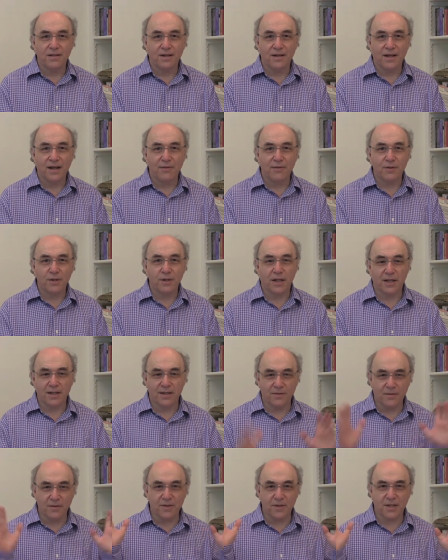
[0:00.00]
have a slightly
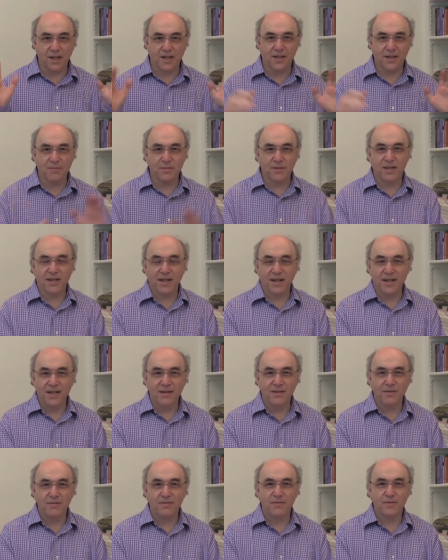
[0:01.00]
different setup today,
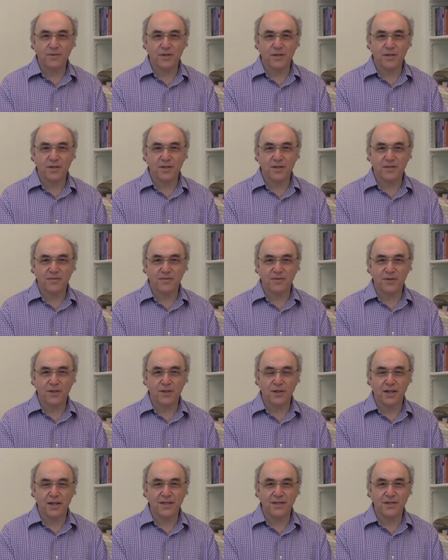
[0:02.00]
just for a
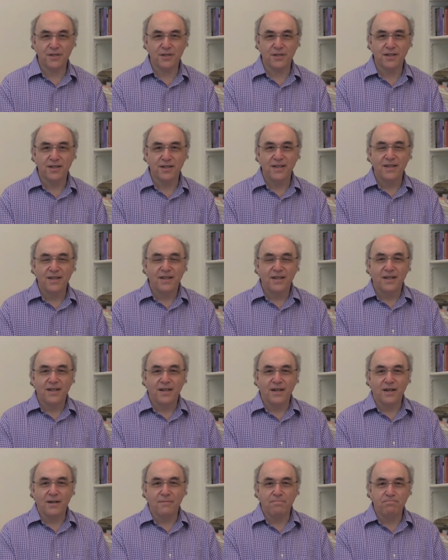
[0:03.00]
change.
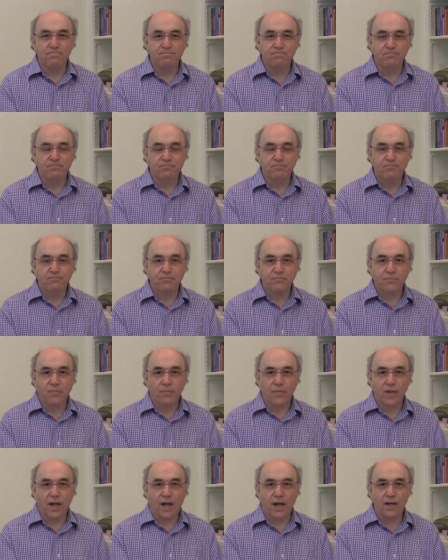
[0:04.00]
We're
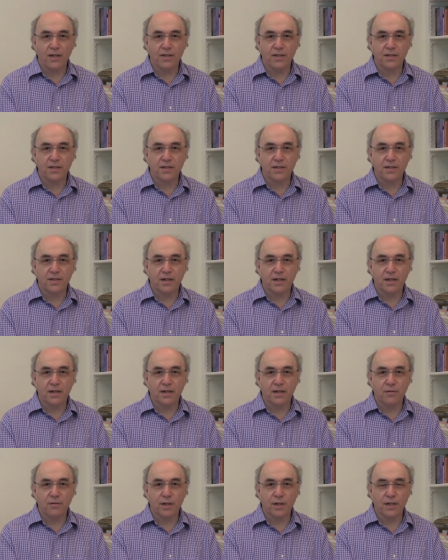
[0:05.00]
going
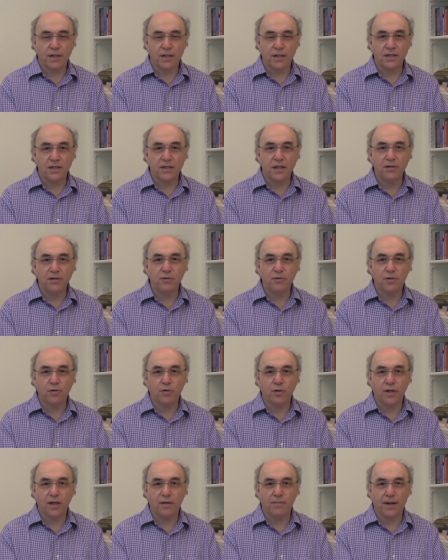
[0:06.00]
to continue
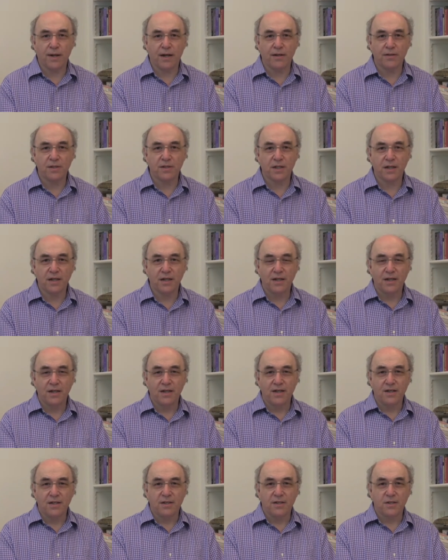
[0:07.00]
talking about
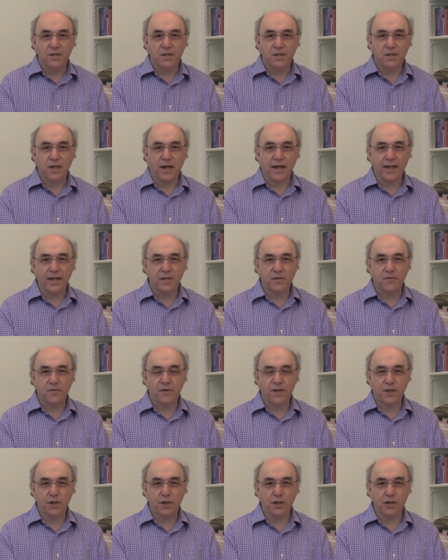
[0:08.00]
science
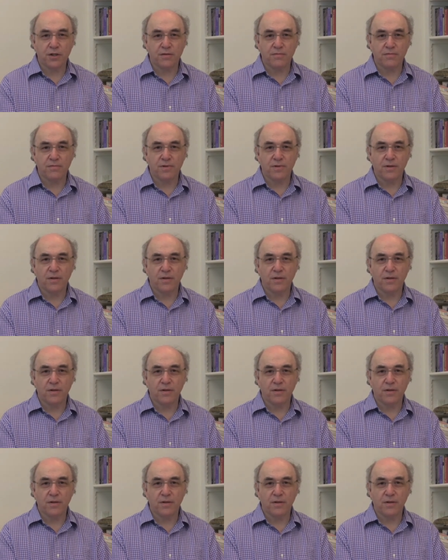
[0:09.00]
fiction